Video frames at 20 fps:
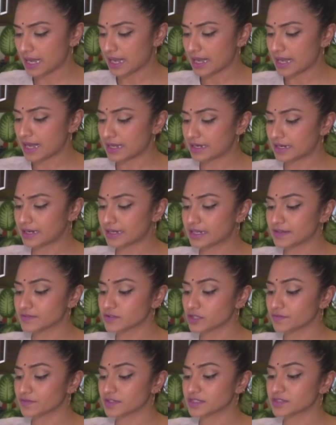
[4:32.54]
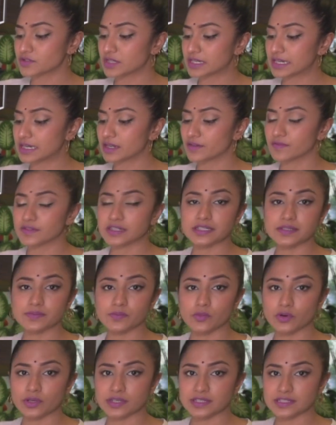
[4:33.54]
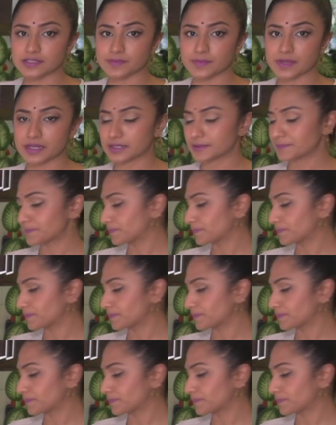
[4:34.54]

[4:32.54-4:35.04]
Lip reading: And it gives off this really lovely smoky smell.